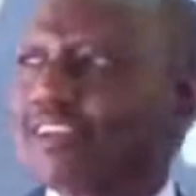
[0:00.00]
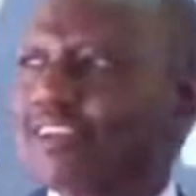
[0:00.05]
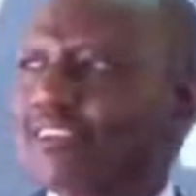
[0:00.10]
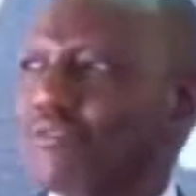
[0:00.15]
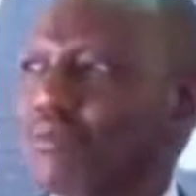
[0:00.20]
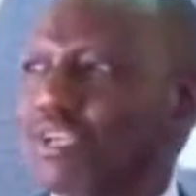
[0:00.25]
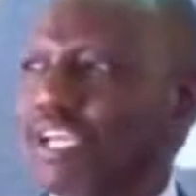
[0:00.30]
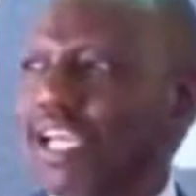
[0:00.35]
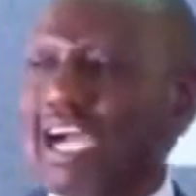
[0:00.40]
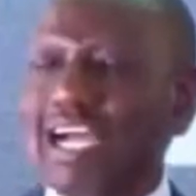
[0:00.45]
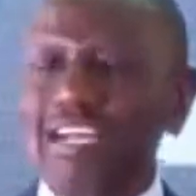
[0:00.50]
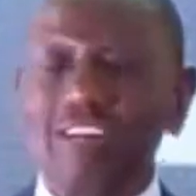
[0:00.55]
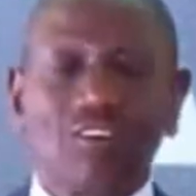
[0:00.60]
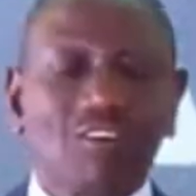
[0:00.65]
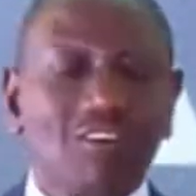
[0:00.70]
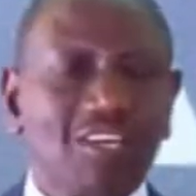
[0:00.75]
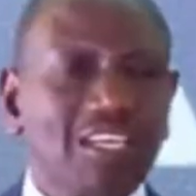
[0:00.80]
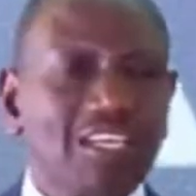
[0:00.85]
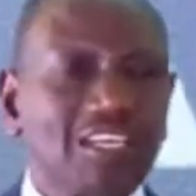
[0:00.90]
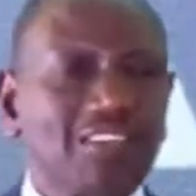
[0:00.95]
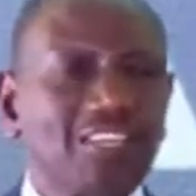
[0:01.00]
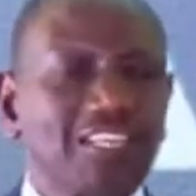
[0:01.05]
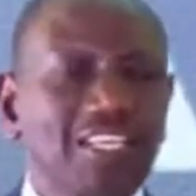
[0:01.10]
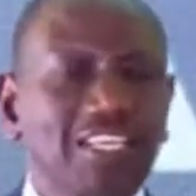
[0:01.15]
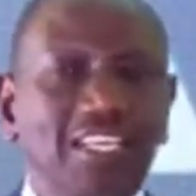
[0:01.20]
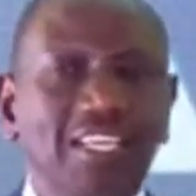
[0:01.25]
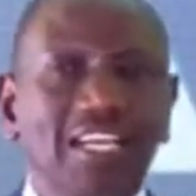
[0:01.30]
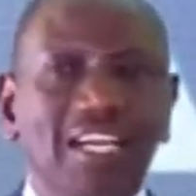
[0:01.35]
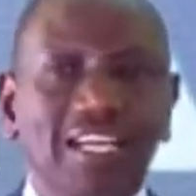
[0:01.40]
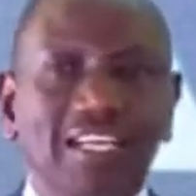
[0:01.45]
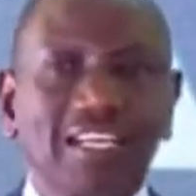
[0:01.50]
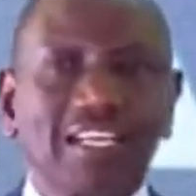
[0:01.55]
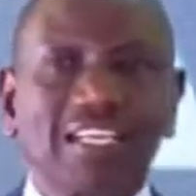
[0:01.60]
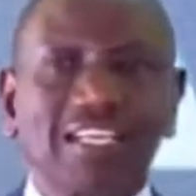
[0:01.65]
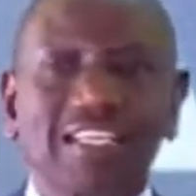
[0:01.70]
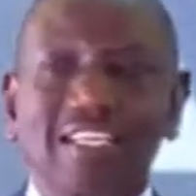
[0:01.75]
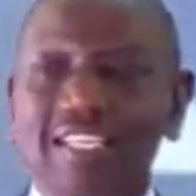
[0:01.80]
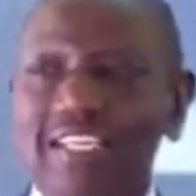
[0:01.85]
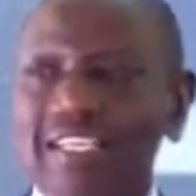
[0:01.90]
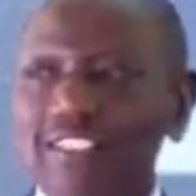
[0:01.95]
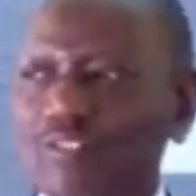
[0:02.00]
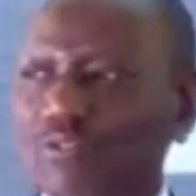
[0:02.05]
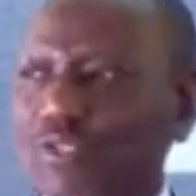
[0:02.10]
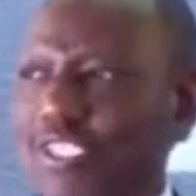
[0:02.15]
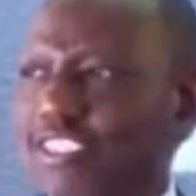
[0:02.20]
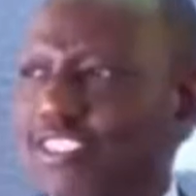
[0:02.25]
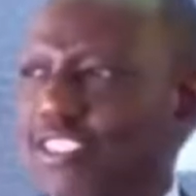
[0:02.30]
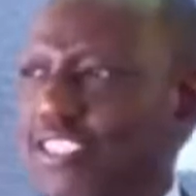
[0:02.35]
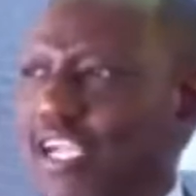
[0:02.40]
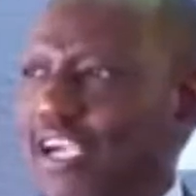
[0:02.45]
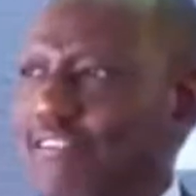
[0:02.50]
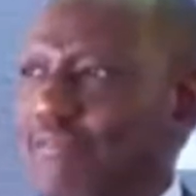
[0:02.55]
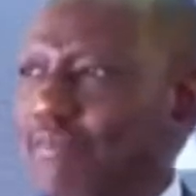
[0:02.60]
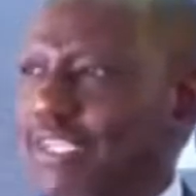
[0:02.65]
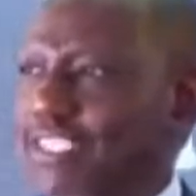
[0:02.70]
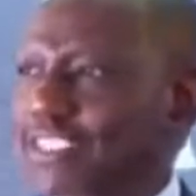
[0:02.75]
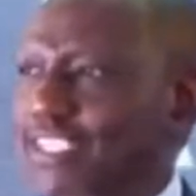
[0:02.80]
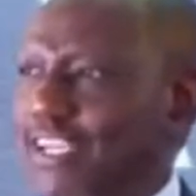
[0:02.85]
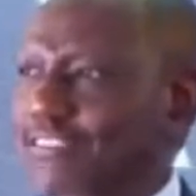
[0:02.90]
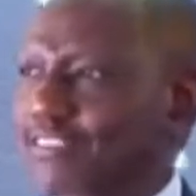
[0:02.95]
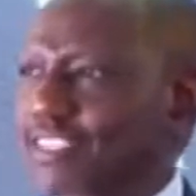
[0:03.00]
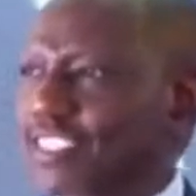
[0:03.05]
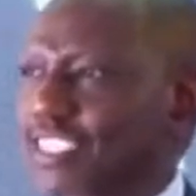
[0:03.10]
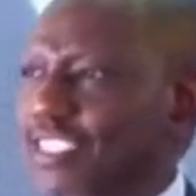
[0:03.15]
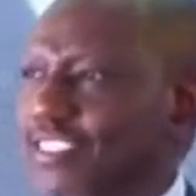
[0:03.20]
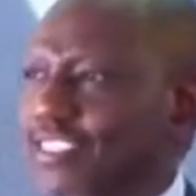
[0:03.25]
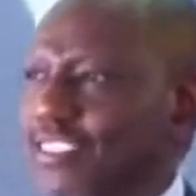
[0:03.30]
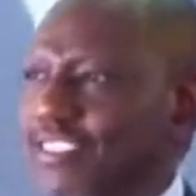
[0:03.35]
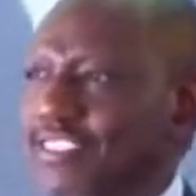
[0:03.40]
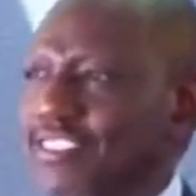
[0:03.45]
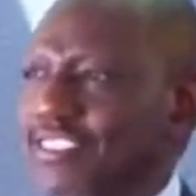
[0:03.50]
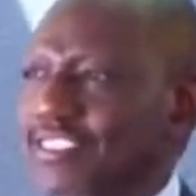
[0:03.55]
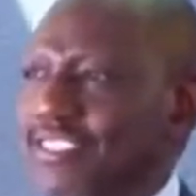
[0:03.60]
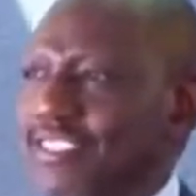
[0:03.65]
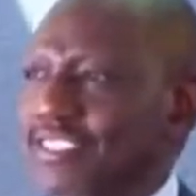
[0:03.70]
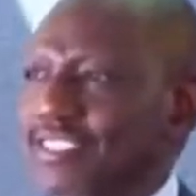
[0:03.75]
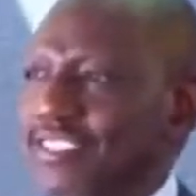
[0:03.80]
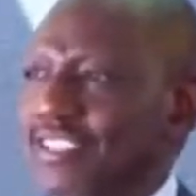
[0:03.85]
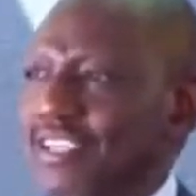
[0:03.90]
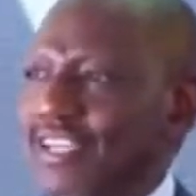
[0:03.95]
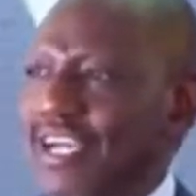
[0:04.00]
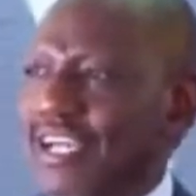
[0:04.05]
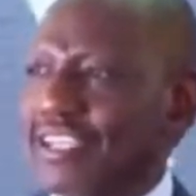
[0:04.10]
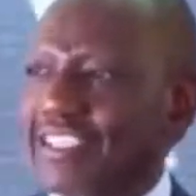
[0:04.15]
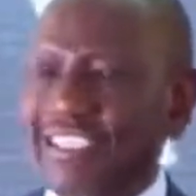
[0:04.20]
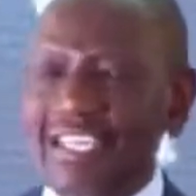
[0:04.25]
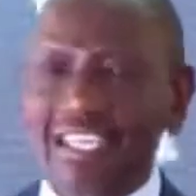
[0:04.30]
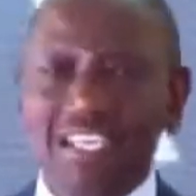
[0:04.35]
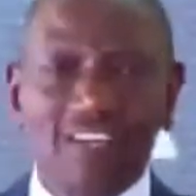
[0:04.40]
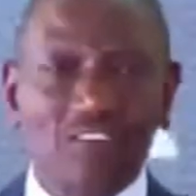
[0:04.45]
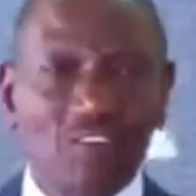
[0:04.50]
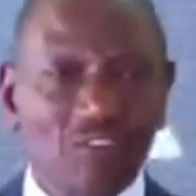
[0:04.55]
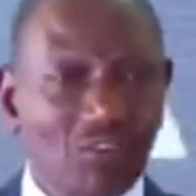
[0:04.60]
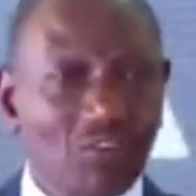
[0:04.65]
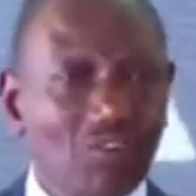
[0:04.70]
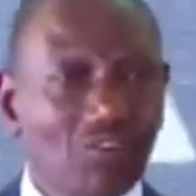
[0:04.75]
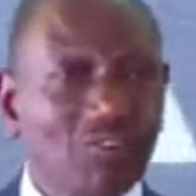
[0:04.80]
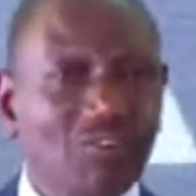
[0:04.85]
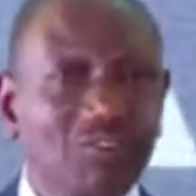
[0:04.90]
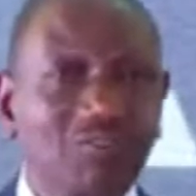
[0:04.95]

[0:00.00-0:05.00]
We had only 320 government services a year ago.